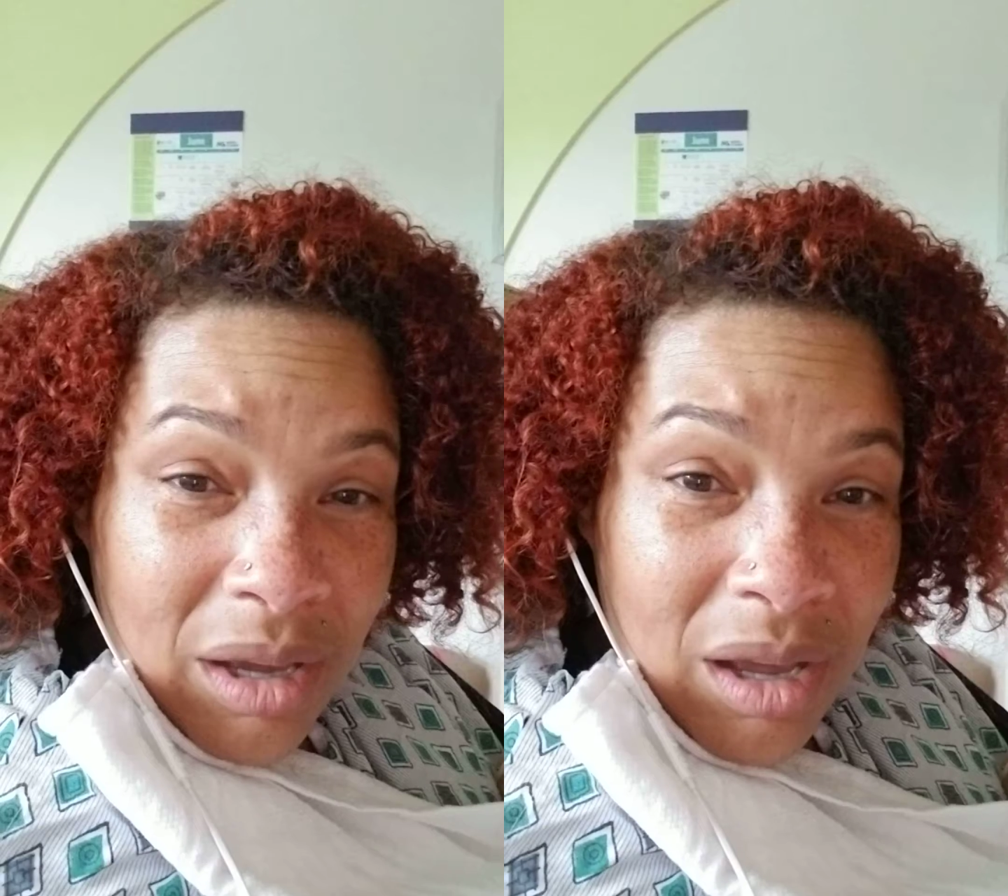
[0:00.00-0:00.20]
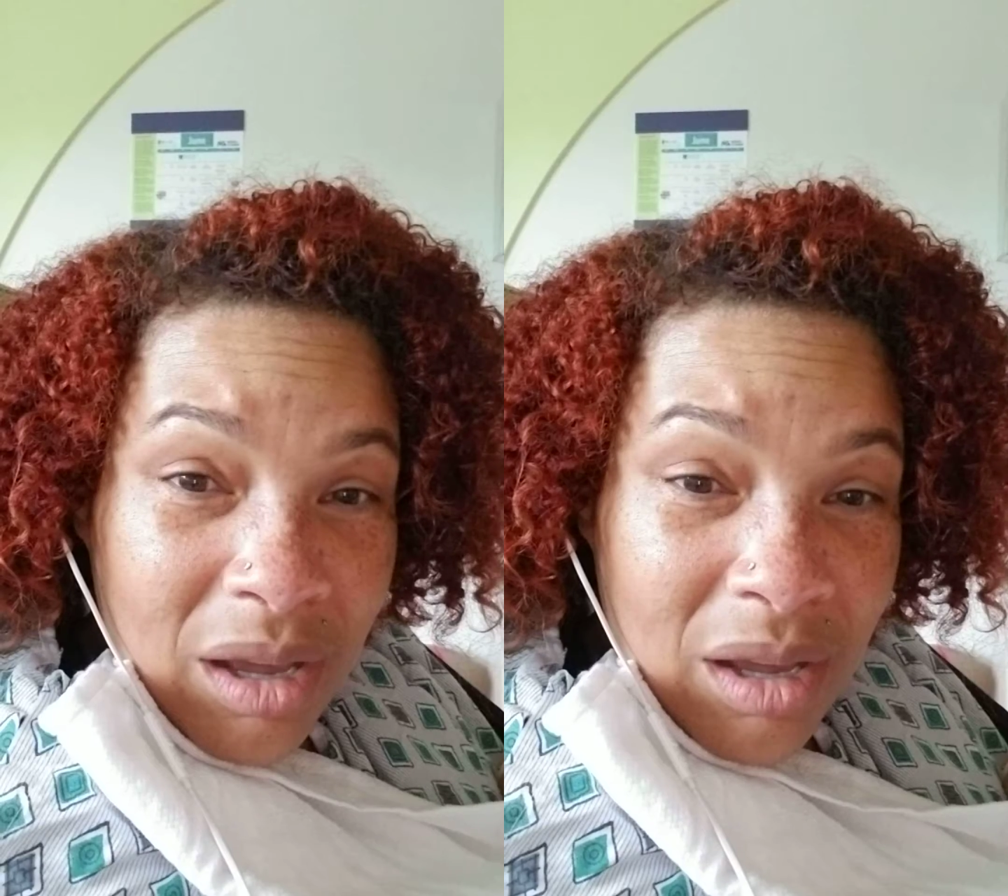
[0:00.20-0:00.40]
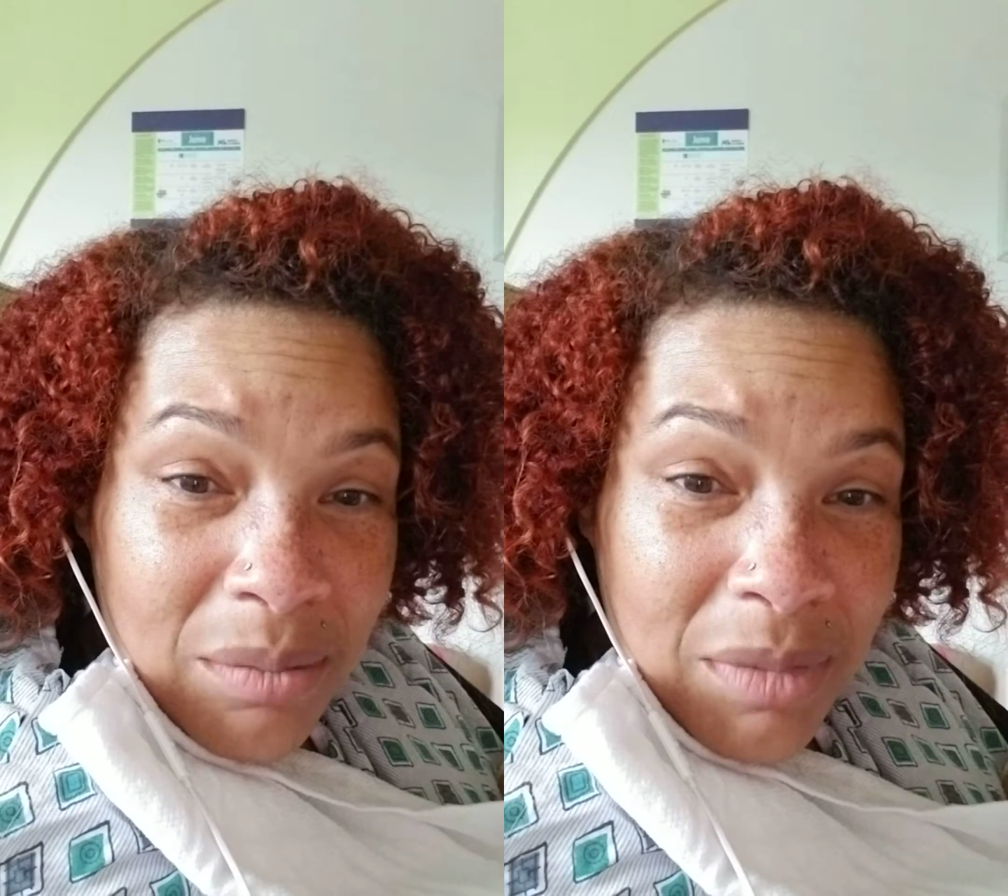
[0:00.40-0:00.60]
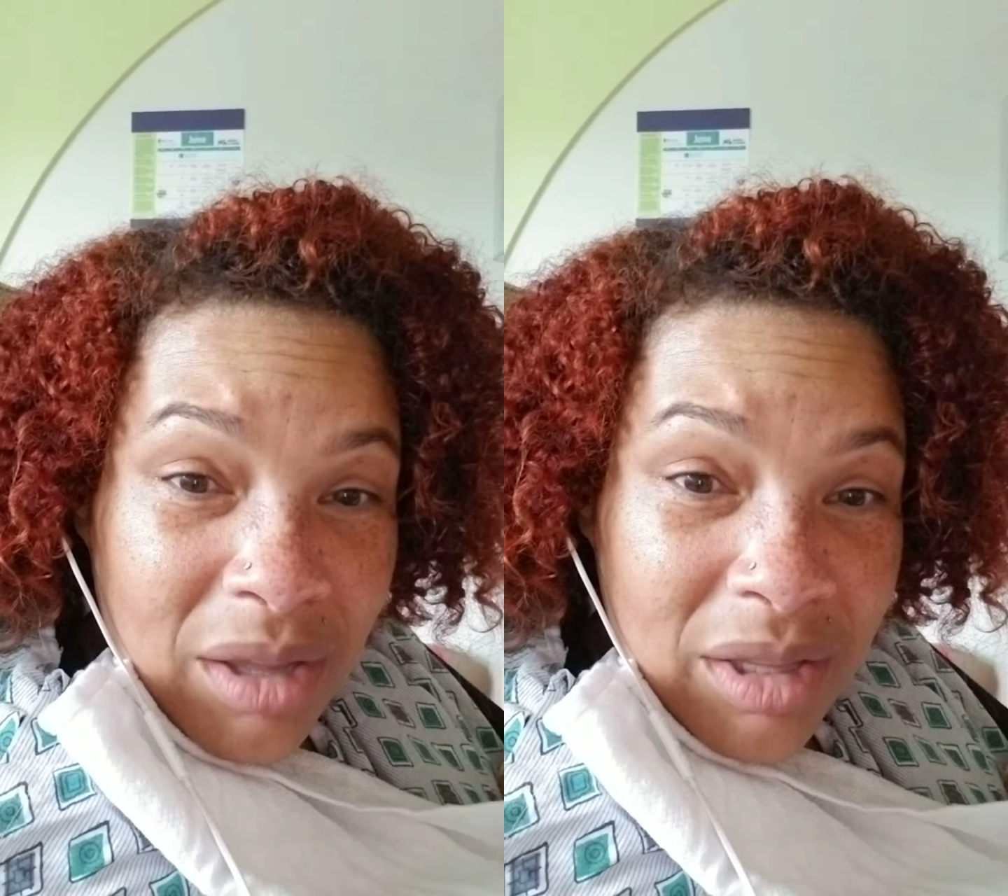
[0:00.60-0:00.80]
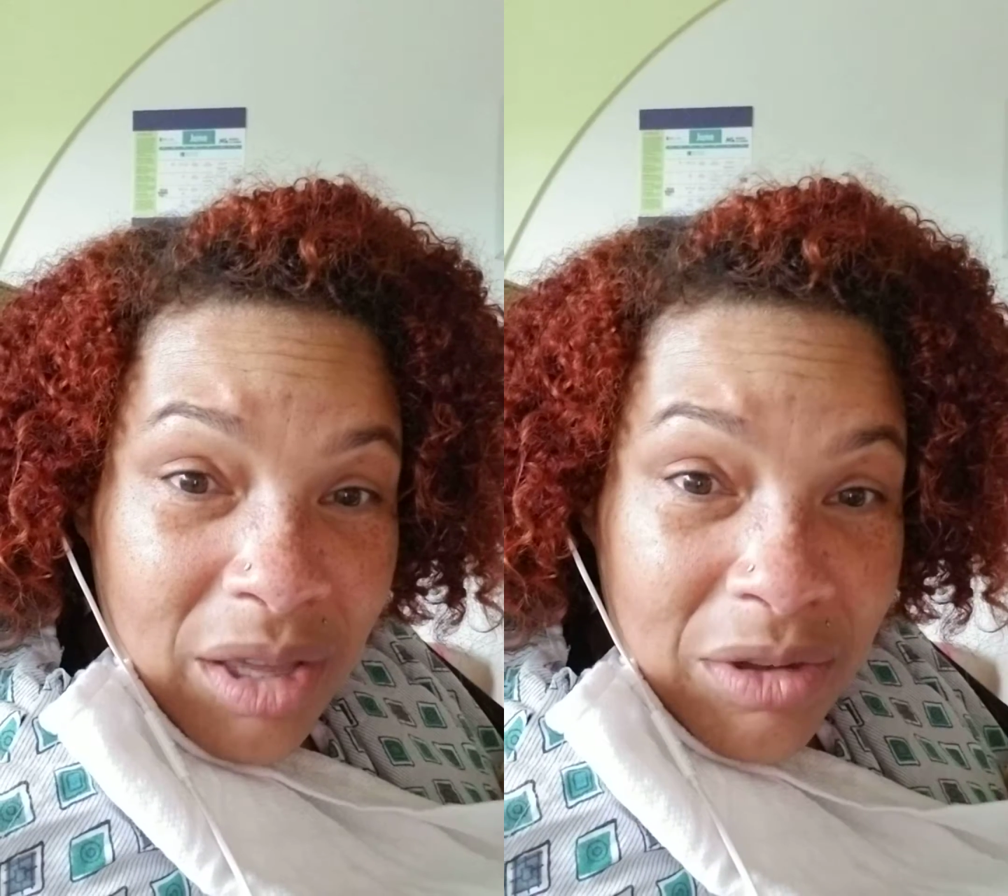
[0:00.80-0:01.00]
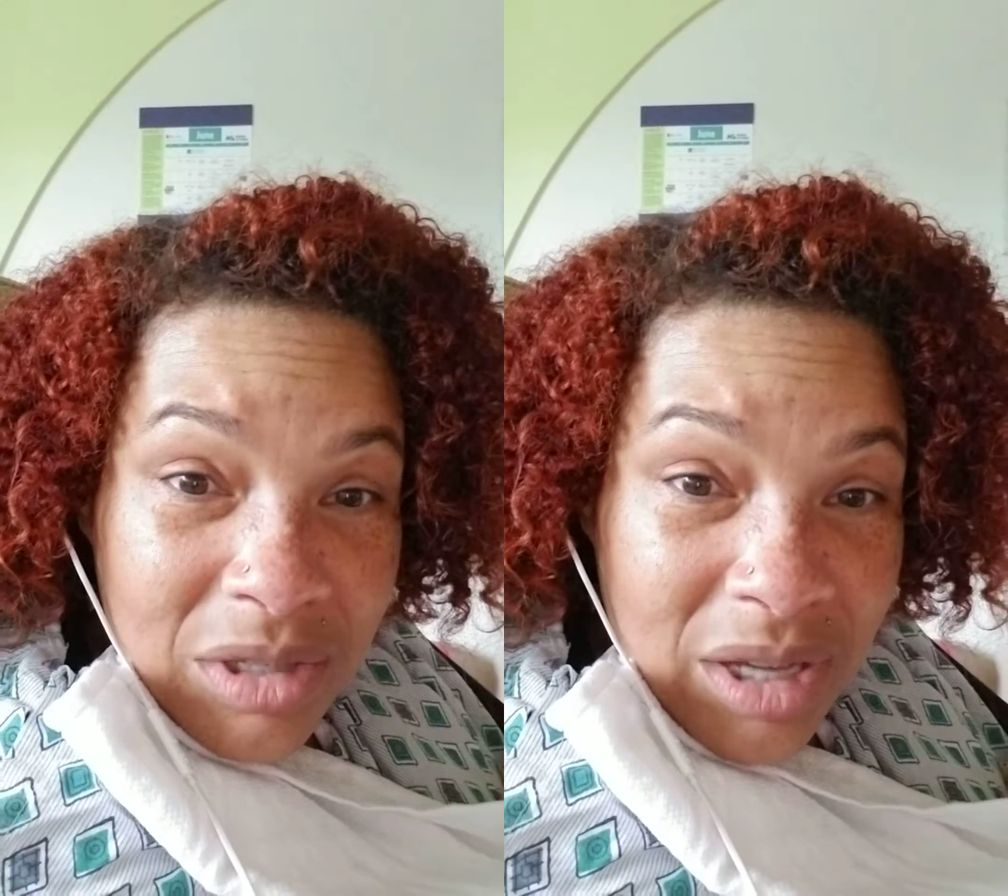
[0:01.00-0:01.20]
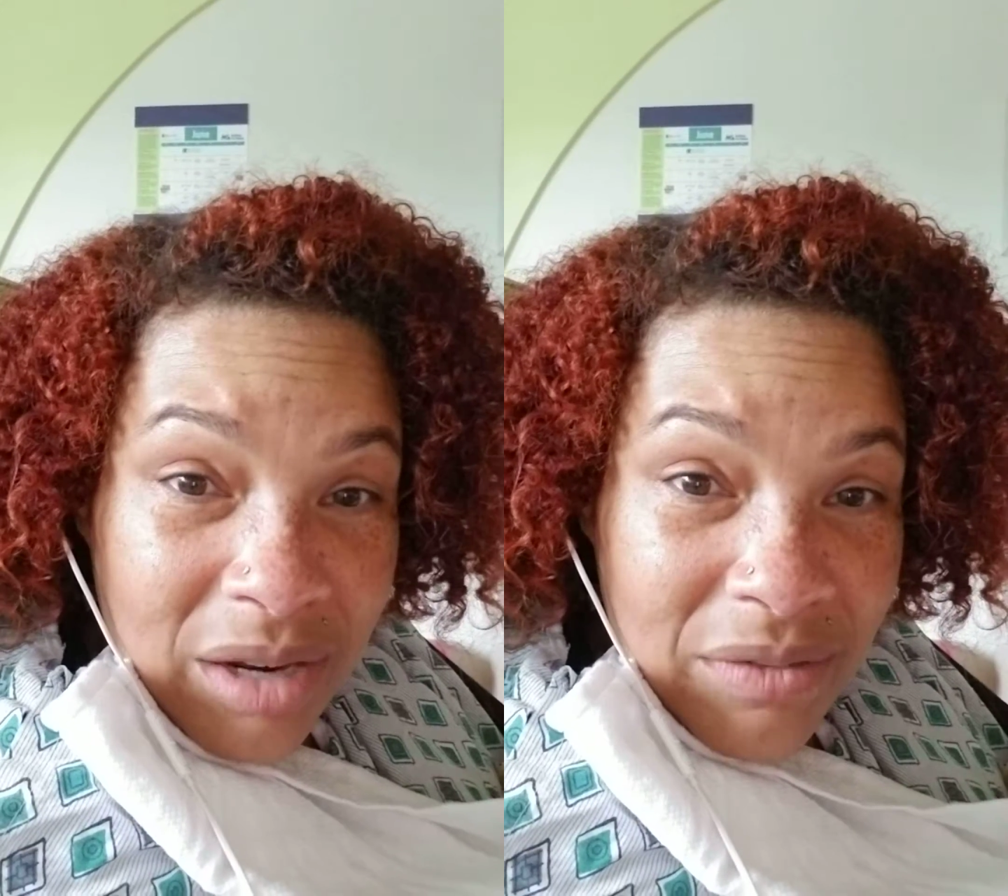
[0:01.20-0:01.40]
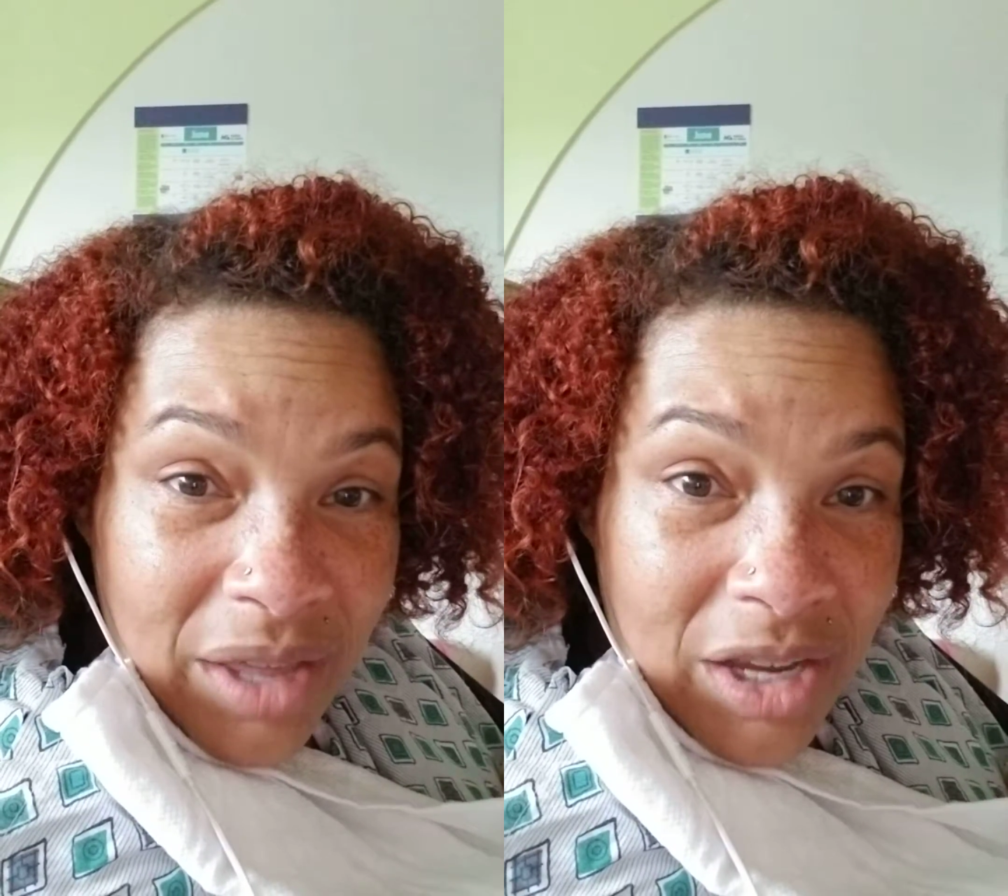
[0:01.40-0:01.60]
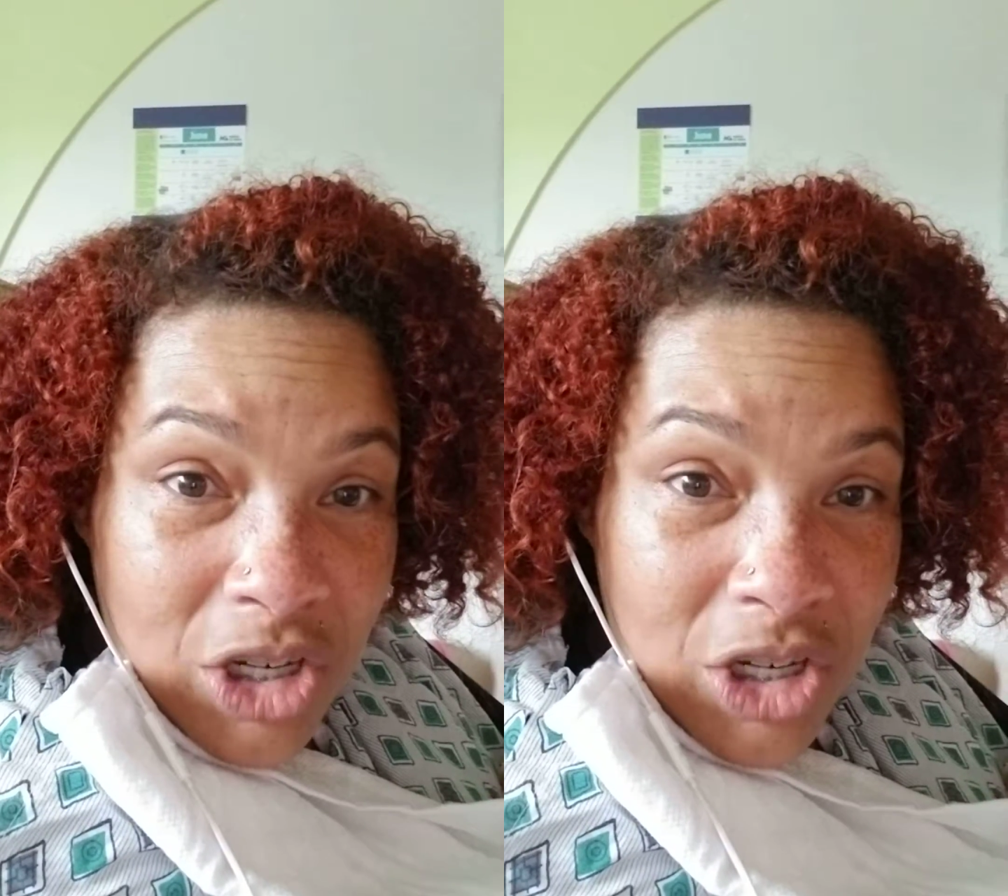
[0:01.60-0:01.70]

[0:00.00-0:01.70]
on the other side of that,